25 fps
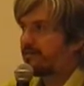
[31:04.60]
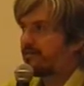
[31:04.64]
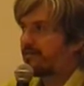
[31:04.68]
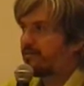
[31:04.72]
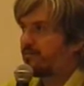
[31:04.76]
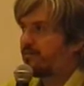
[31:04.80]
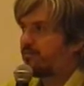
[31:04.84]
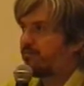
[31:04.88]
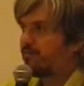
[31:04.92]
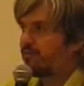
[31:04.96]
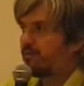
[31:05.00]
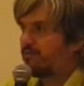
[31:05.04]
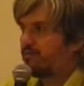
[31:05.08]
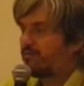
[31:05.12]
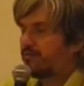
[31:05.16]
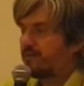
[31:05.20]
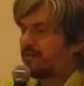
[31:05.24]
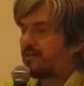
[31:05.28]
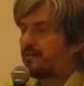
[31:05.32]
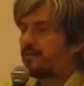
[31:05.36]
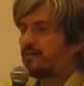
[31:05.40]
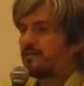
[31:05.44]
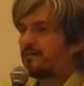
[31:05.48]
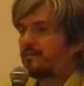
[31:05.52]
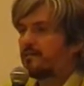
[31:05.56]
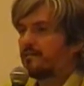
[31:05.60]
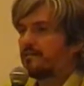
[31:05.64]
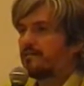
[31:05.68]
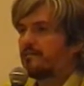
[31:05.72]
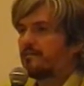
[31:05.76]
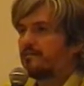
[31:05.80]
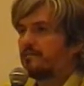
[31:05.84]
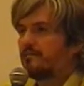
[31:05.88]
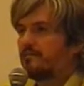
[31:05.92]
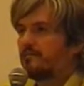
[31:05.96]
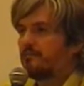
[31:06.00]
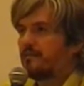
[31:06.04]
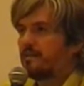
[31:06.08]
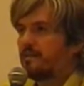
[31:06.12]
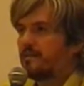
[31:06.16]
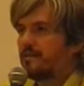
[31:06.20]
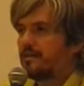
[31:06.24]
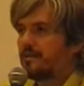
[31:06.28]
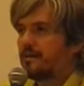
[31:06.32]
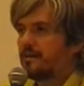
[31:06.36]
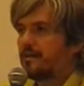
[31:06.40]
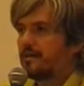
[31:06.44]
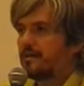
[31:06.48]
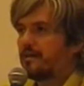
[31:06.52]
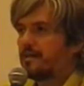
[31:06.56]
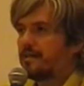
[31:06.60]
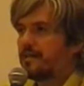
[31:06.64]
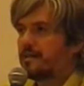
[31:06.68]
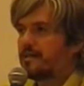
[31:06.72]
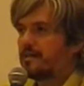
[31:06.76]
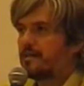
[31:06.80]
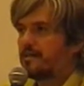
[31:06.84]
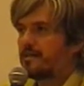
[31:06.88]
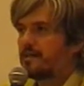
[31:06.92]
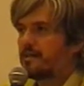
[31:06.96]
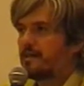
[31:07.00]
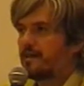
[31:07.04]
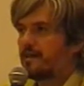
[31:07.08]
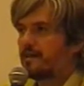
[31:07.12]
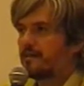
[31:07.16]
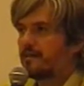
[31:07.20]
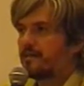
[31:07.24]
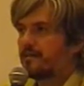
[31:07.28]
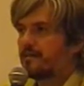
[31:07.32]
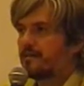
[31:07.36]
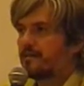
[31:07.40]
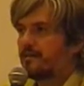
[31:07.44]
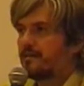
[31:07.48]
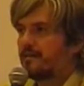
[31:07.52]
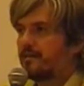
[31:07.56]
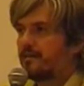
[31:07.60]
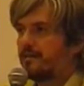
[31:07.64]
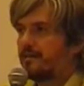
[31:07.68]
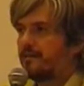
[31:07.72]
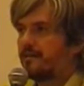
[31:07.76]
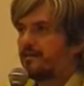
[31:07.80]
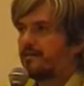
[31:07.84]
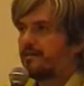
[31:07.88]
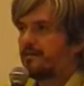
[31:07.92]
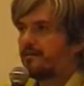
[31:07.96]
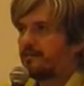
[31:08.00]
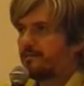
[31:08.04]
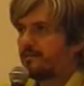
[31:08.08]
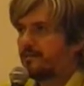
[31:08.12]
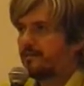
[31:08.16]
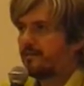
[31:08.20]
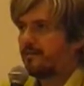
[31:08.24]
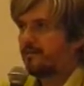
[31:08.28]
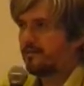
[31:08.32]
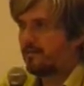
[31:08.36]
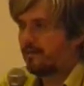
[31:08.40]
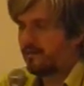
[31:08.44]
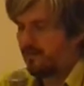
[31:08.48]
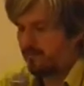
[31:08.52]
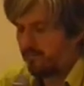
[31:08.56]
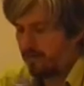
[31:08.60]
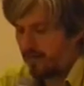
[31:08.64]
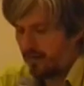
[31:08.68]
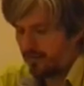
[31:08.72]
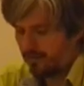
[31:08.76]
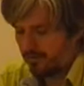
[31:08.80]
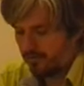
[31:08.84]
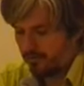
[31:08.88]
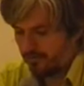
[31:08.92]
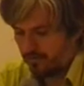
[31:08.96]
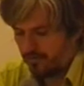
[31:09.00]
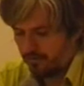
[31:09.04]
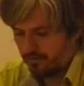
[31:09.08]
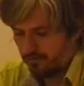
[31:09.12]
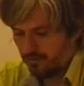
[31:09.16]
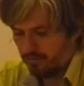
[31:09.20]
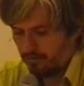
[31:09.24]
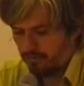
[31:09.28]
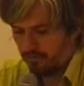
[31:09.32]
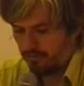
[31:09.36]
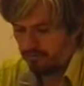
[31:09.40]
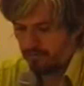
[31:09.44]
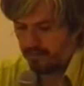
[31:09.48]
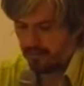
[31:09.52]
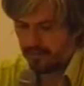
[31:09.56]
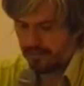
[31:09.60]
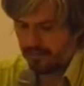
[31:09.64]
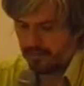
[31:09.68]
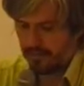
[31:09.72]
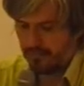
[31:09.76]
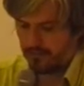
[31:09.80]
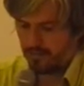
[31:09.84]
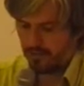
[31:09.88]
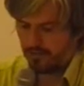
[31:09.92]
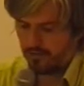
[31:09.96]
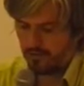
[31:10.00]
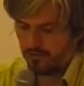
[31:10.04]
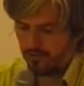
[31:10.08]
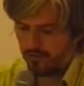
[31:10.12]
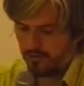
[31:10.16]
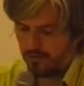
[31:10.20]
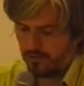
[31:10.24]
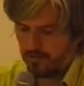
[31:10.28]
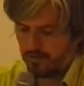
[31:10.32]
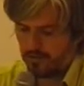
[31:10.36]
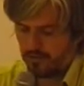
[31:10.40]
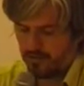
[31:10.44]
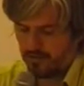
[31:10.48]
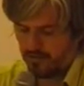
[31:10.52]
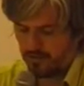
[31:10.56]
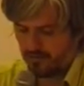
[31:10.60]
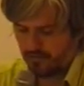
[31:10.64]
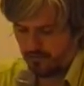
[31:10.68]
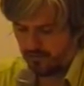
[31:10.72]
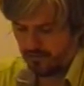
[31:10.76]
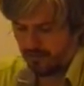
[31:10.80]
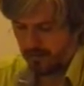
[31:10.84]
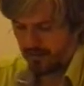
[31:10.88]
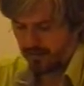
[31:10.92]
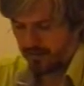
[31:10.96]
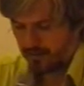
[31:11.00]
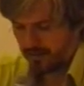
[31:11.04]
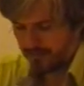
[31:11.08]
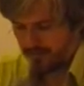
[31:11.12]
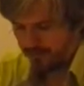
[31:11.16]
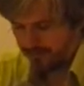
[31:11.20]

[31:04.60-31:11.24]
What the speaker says: proving Misa is a sect. The method, the propaganda method of deceiving facts.